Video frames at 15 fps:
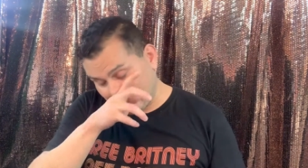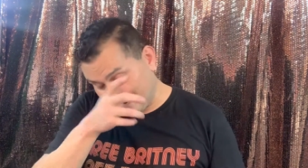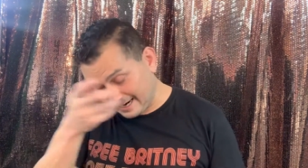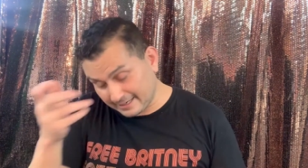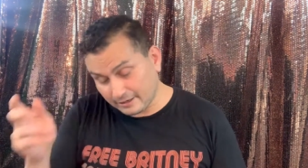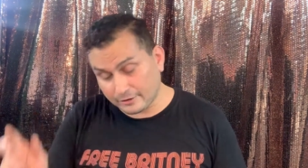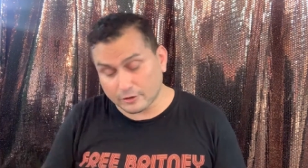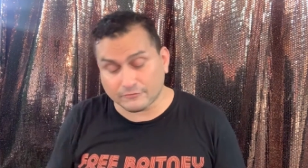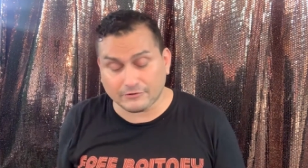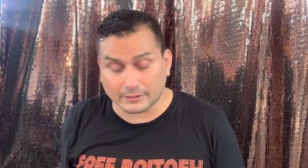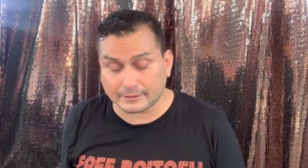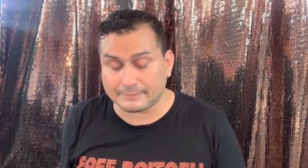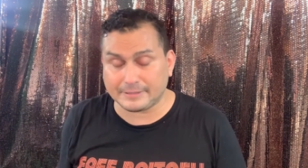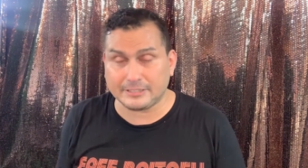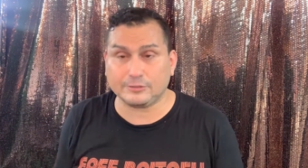I don't know if
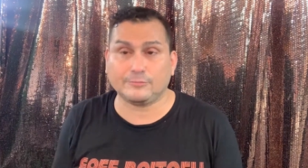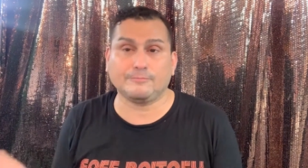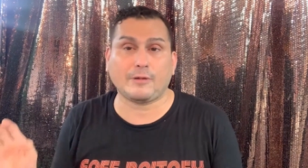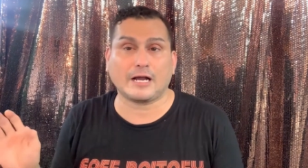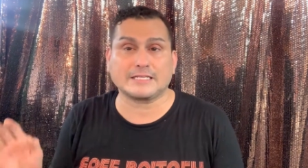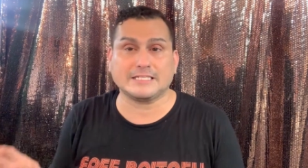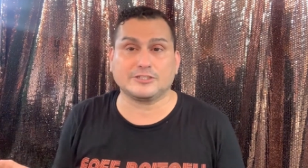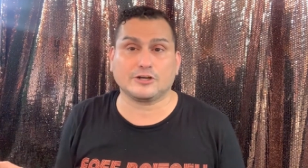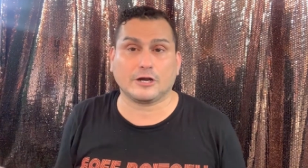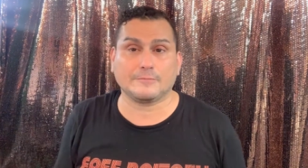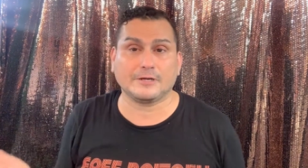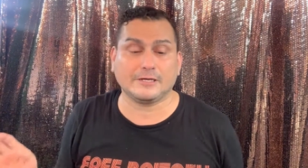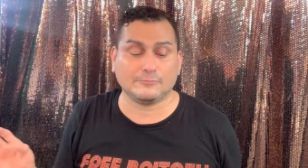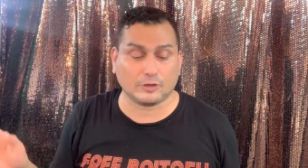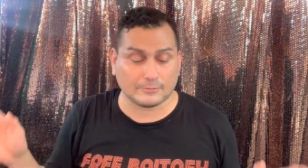I'm going to be doing
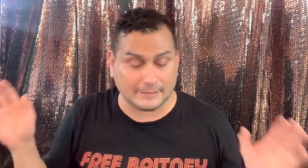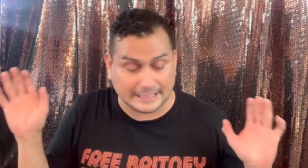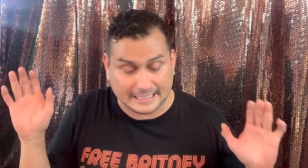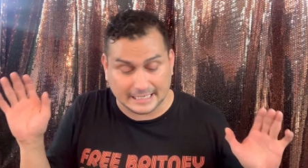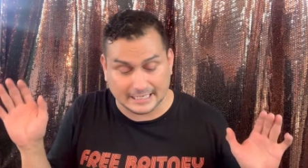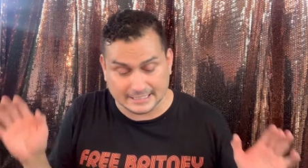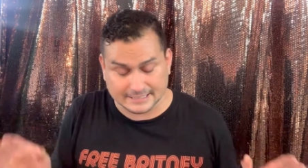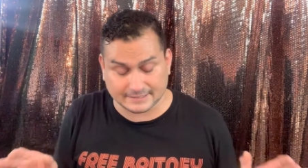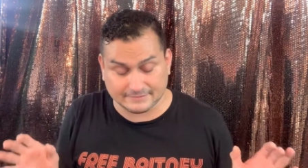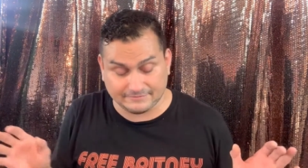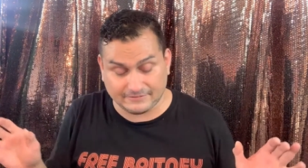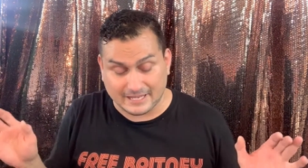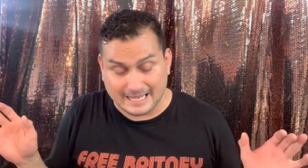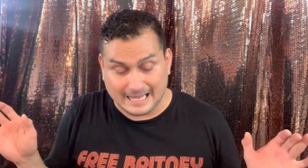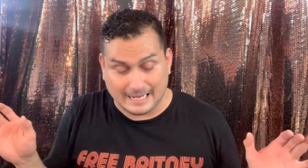BoxyCharm anymore because
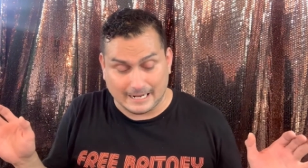of